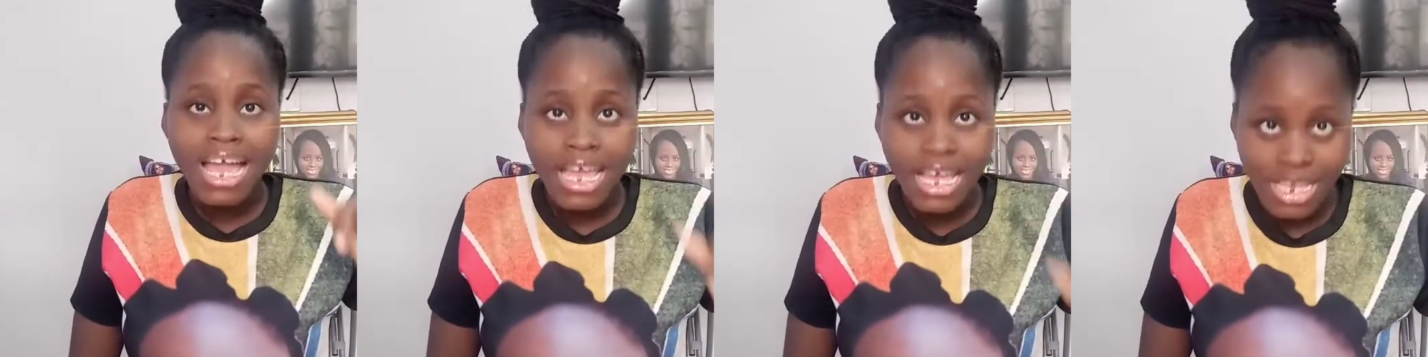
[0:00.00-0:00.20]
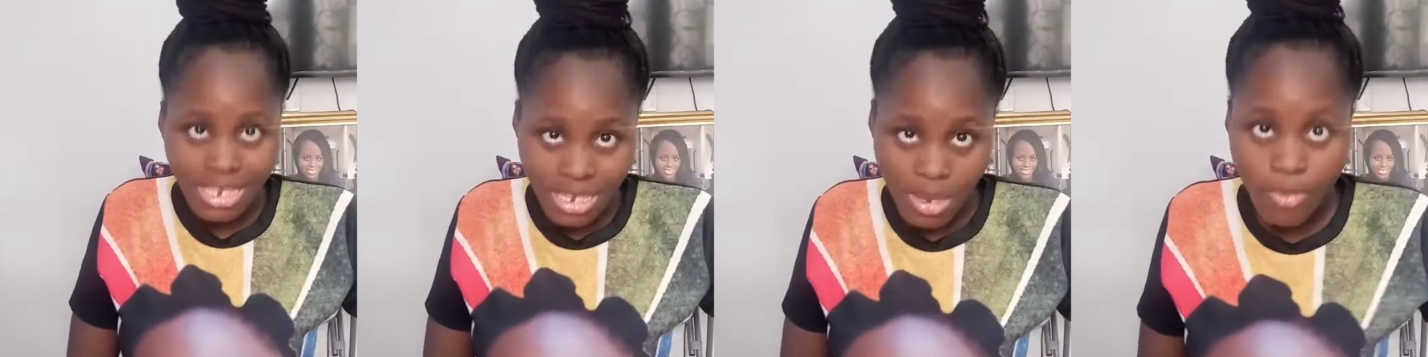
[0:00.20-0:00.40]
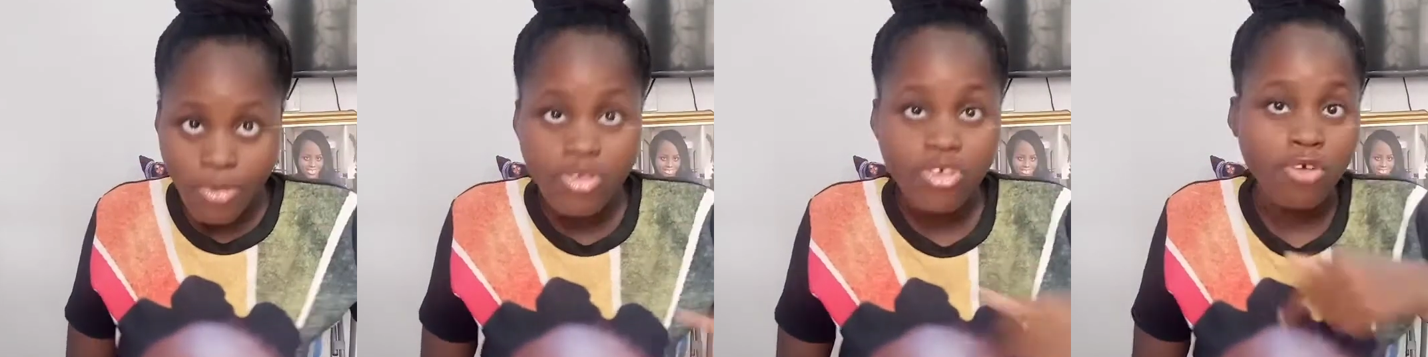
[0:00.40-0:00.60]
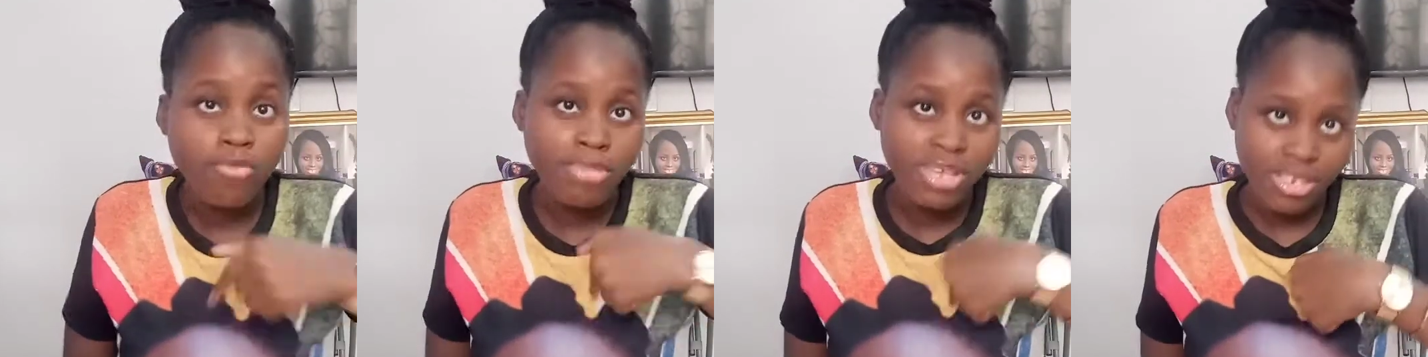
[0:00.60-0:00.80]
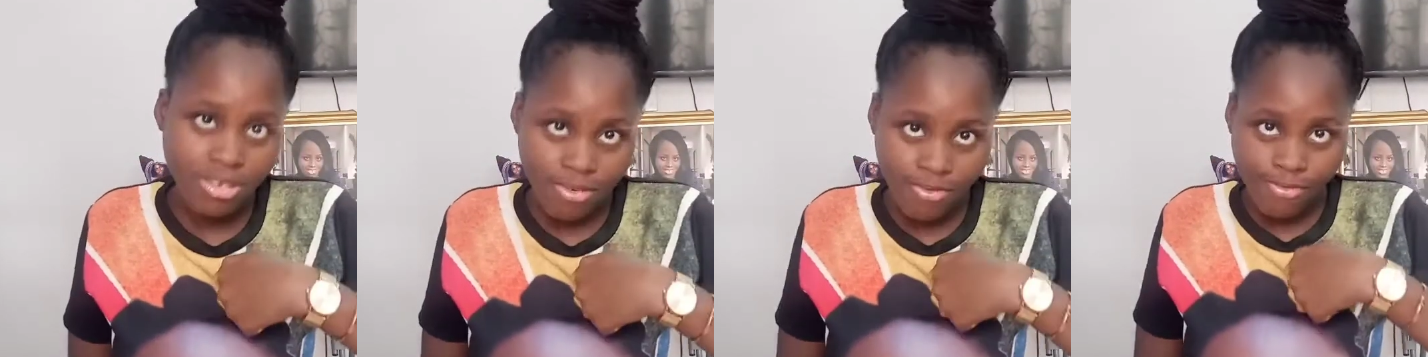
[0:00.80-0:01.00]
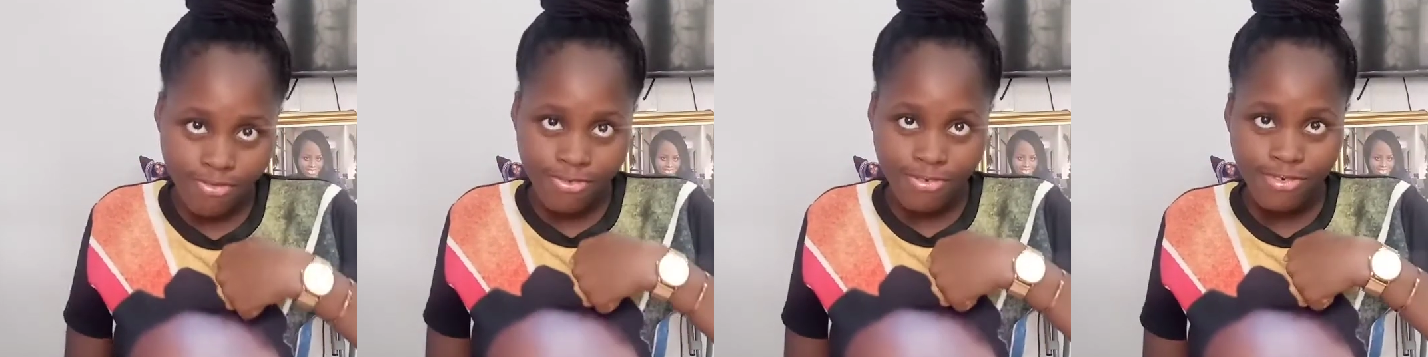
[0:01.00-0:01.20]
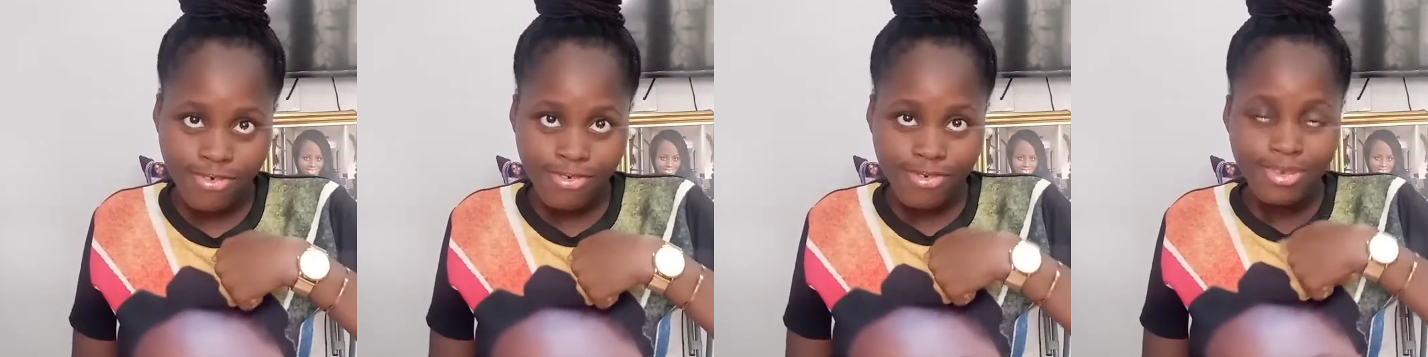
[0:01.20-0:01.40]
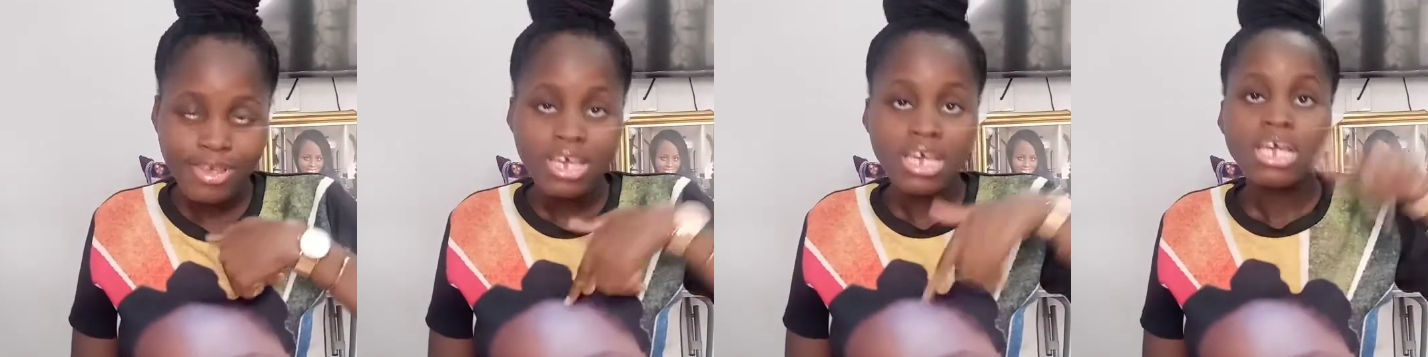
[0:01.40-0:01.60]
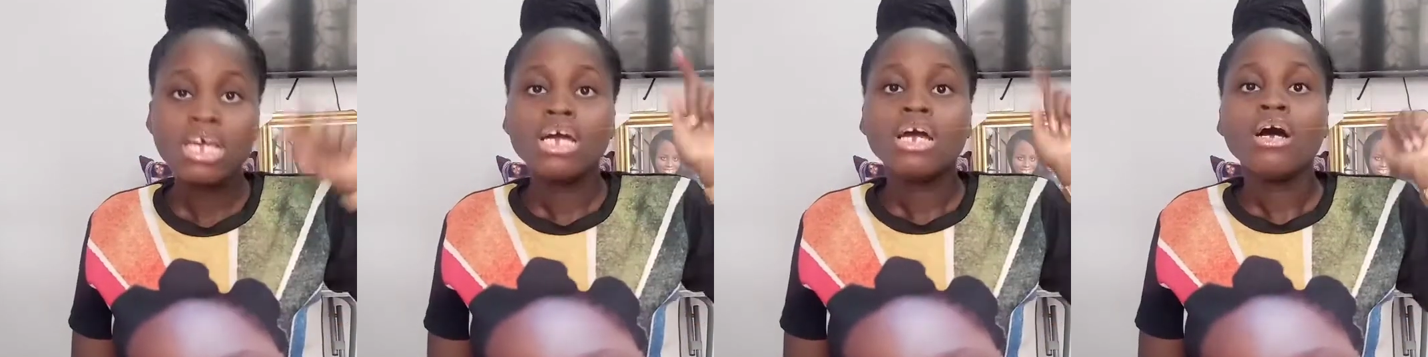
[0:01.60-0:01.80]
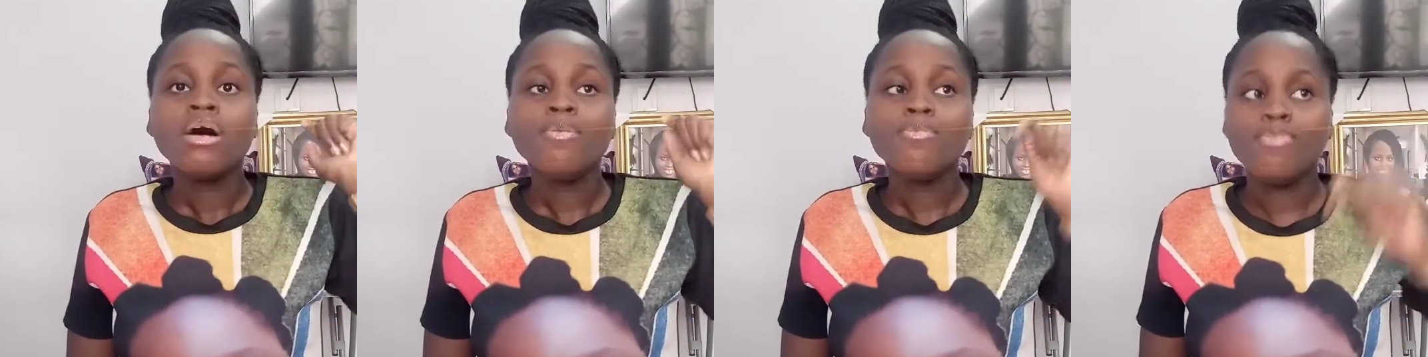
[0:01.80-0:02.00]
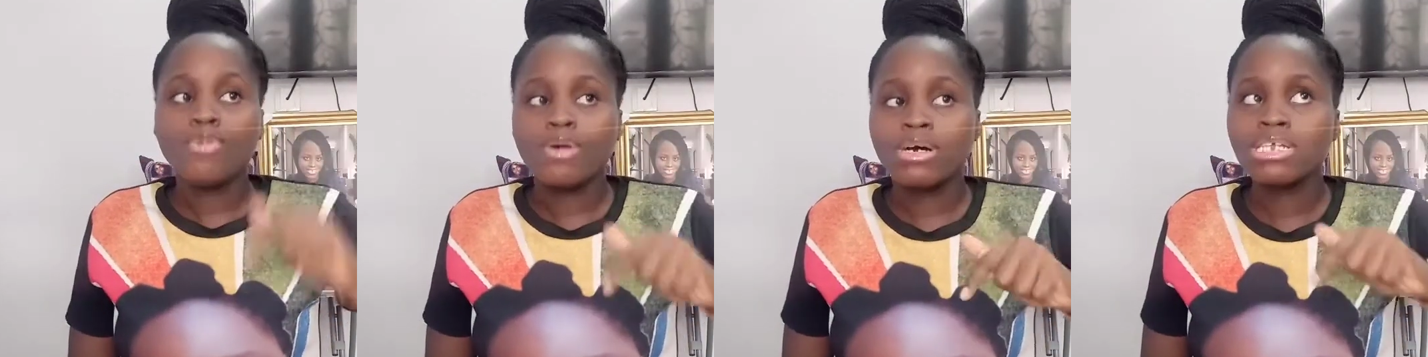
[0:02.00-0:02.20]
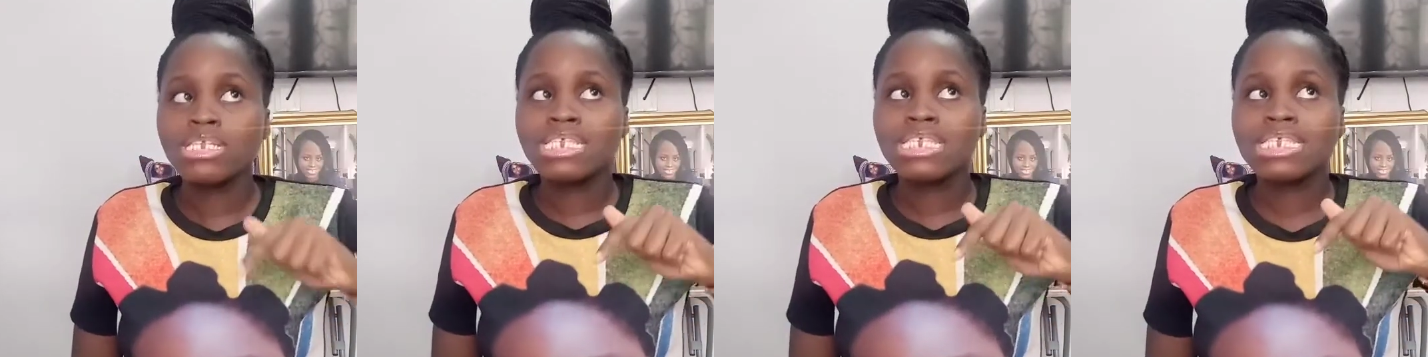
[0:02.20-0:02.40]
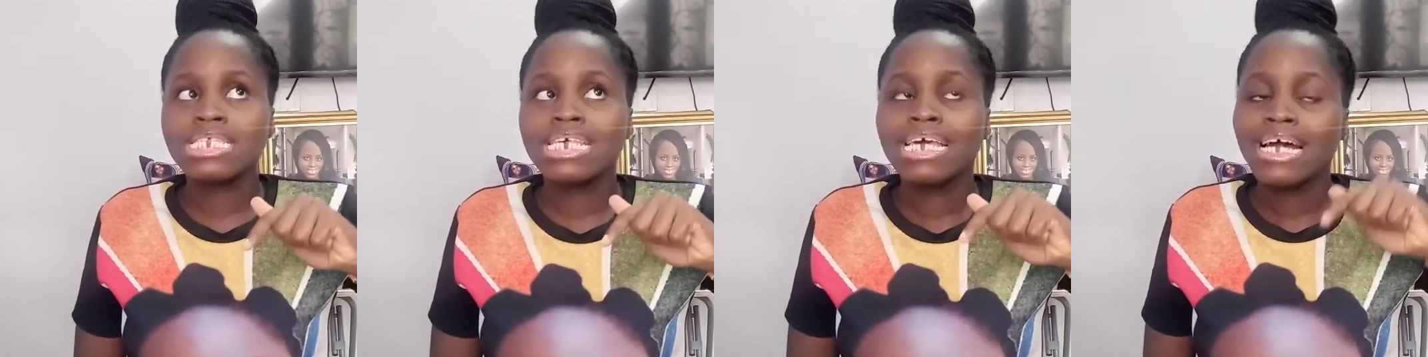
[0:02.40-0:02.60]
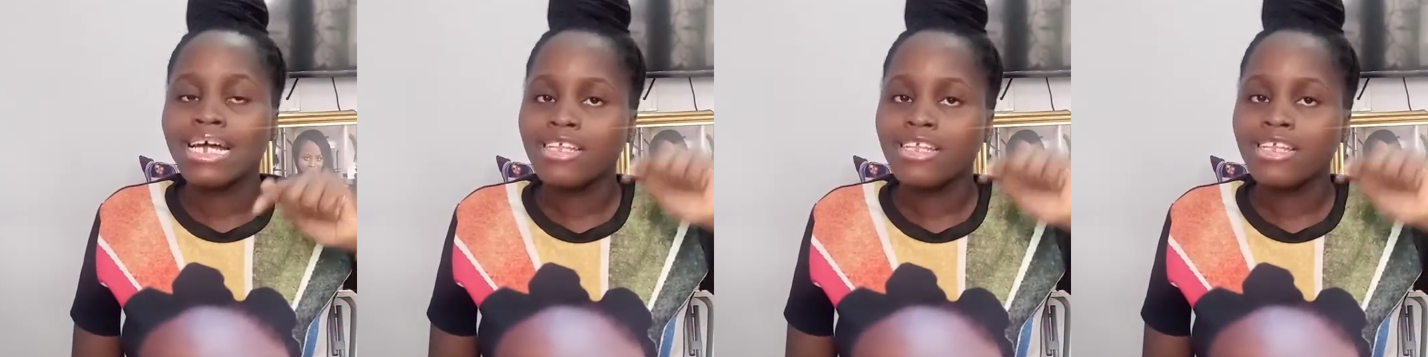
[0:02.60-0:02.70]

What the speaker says: is a picture of myself. But